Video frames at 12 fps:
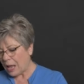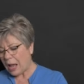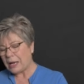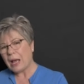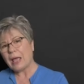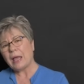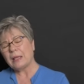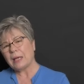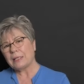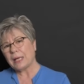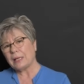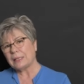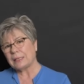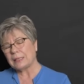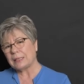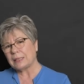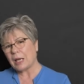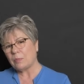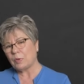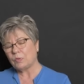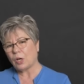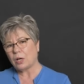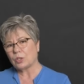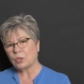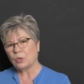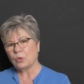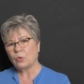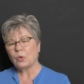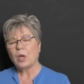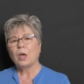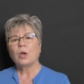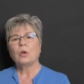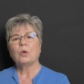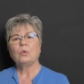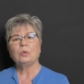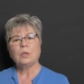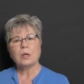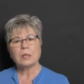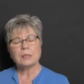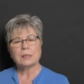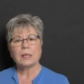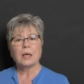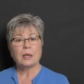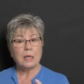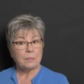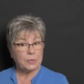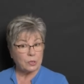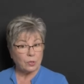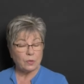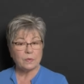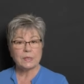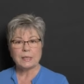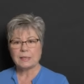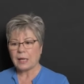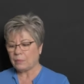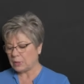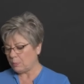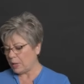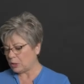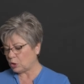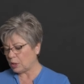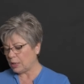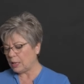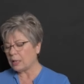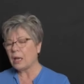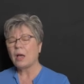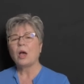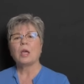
And I, uh, Dallas is the type of dog, too, who looks and observes, as I was mentioning.